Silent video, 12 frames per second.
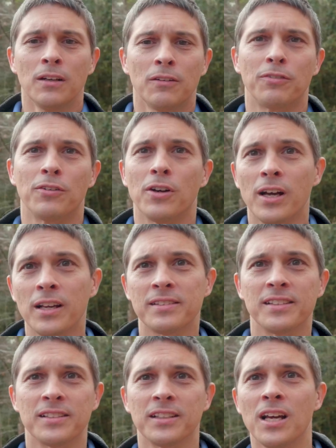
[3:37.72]
for us
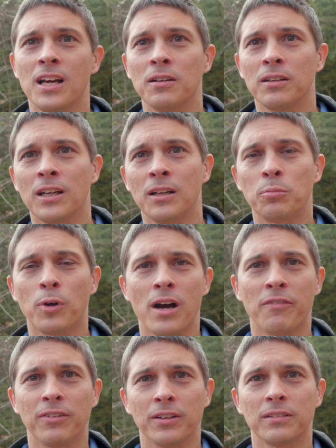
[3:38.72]
as a
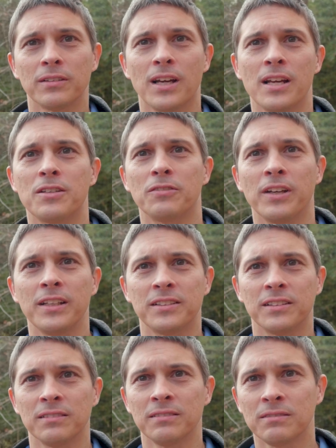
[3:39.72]
nonprofit
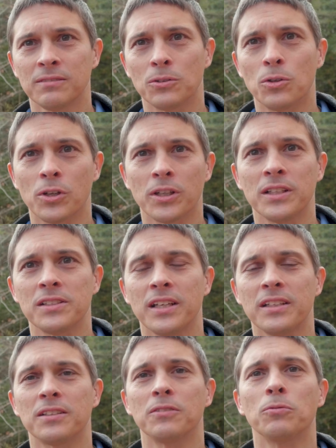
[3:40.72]
conservation
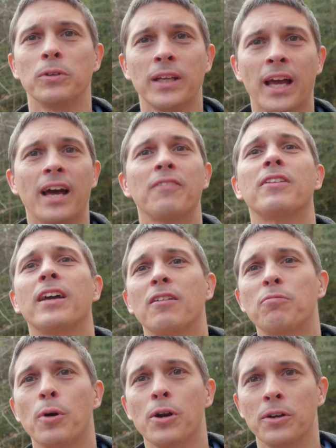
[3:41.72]
organization, we have to
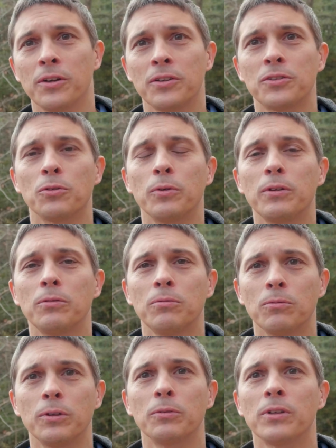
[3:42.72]
have partners. So we
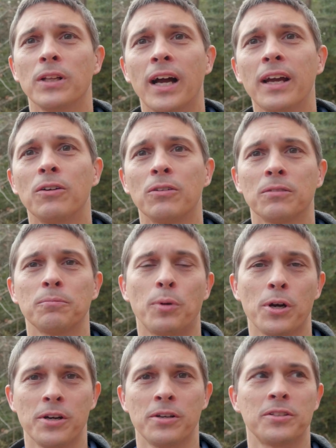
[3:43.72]
rely on
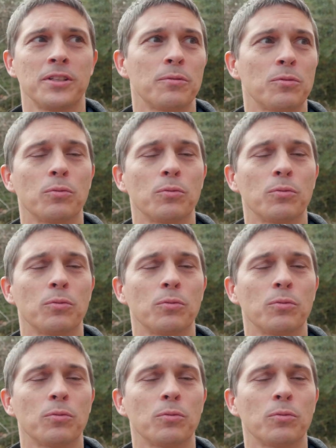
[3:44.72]
partnerships